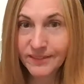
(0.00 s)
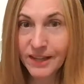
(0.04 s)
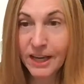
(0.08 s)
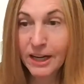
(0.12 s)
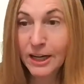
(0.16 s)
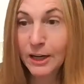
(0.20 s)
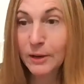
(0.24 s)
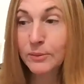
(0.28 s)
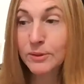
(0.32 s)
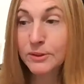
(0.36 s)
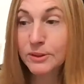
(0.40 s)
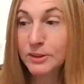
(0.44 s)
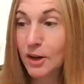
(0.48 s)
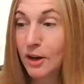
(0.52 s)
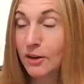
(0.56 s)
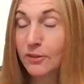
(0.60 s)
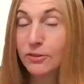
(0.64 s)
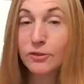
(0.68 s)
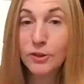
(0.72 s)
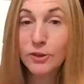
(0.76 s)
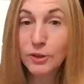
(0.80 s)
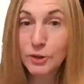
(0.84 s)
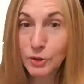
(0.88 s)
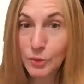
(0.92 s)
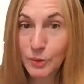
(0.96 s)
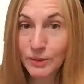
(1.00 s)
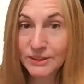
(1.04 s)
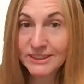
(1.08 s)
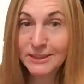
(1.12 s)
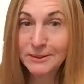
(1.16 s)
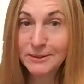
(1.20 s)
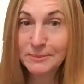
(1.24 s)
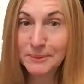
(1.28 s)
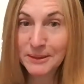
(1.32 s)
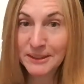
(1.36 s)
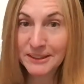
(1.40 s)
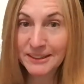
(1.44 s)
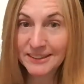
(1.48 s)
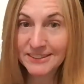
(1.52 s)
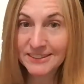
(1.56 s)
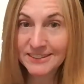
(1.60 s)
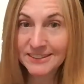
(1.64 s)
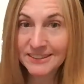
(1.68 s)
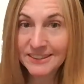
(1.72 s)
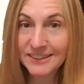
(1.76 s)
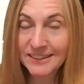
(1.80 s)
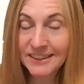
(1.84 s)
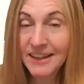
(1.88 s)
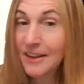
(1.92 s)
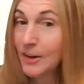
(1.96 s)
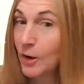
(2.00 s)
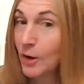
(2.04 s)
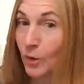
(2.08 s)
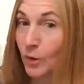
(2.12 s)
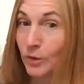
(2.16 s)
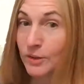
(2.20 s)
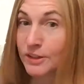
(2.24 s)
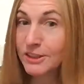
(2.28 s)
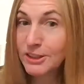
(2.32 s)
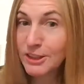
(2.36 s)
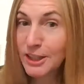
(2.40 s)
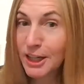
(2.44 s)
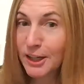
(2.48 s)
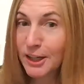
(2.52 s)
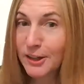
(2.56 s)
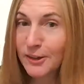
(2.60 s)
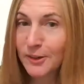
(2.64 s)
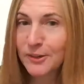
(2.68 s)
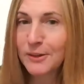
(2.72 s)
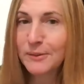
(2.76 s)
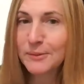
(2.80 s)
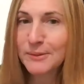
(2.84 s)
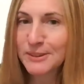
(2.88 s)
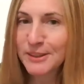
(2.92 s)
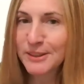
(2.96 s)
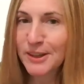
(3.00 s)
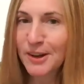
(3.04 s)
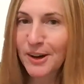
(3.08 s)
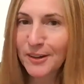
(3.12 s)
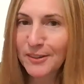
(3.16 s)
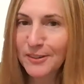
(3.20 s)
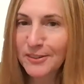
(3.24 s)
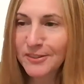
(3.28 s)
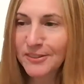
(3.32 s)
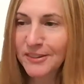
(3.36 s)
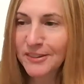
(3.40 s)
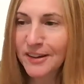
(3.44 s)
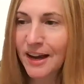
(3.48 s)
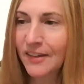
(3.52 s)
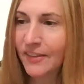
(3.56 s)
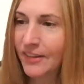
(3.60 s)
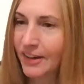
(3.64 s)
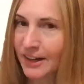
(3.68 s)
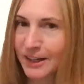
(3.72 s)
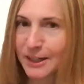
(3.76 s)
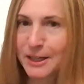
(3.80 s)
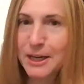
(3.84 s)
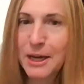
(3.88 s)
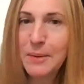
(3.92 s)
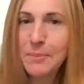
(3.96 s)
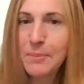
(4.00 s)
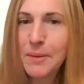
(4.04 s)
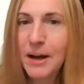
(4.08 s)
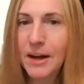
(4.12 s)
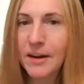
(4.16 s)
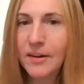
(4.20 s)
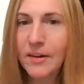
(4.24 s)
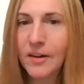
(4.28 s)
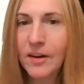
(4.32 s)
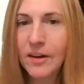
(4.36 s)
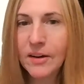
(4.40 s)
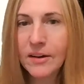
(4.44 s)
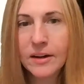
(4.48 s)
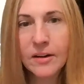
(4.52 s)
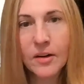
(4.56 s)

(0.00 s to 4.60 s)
And it was off for 20 minutes, only channel that was off. And then it came back on.